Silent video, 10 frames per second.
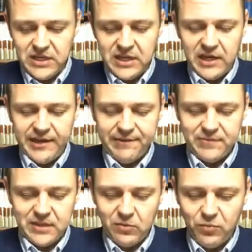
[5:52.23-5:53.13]
Uh,
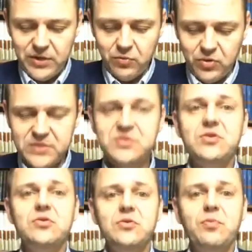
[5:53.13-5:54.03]
we want
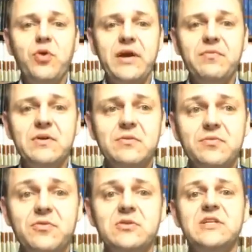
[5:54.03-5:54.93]
to pray
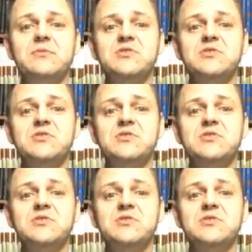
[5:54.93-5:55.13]
for them,